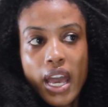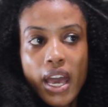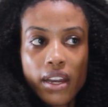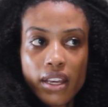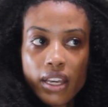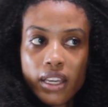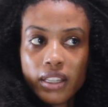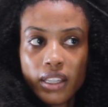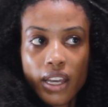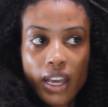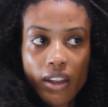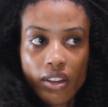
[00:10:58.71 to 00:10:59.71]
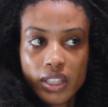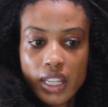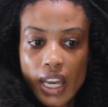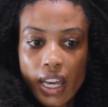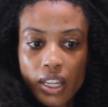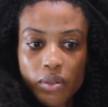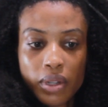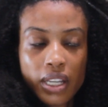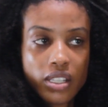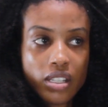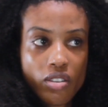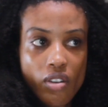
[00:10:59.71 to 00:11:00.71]
adding in the hair at the end,
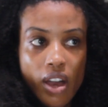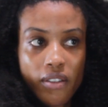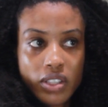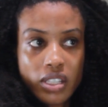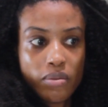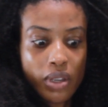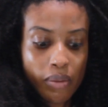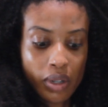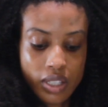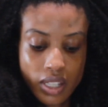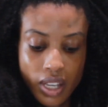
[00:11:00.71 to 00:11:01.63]
because then you'll obviously be able to